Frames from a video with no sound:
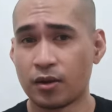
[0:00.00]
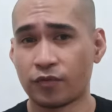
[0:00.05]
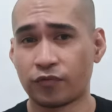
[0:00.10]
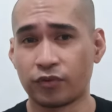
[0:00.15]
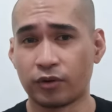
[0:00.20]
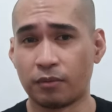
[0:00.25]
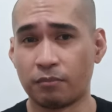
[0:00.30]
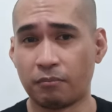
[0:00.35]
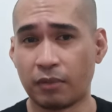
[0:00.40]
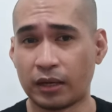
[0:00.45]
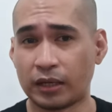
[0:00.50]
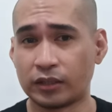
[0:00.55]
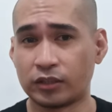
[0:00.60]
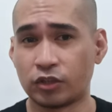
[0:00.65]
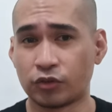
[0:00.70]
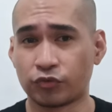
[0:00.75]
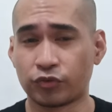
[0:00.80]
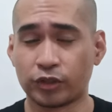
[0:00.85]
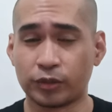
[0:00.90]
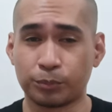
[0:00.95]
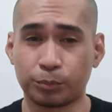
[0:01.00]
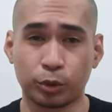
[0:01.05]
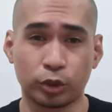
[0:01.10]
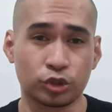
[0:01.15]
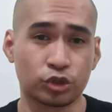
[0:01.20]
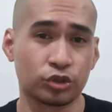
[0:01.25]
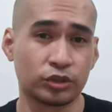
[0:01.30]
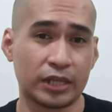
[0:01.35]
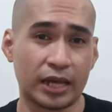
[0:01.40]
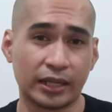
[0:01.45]
from many different
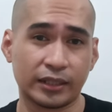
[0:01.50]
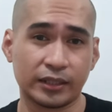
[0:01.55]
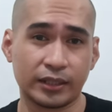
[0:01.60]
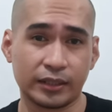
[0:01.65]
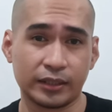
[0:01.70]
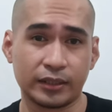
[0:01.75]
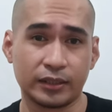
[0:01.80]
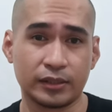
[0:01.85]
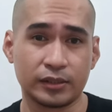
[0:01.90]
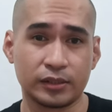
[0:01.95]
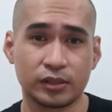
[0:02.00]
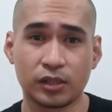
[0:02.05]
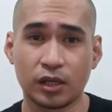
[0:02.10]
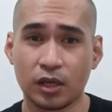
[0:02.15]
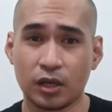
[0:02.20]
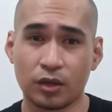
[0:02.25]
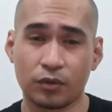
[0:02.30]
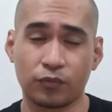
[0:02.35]
personalities,